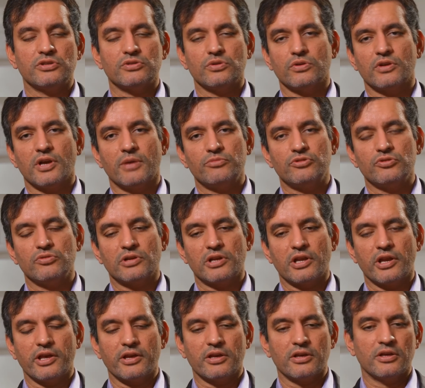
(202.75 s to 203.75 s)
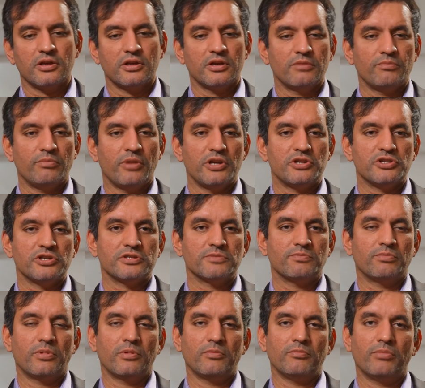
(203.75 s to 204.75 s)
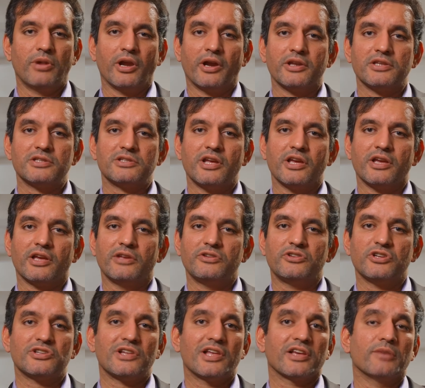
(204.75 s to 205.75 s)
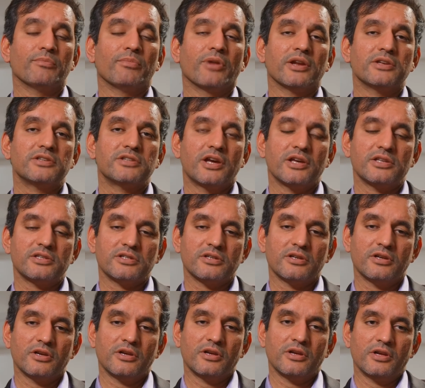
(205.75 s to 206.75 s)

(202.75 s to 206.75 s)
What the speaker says: So you come to a clinic, patient's blood is taken, just like a blood test.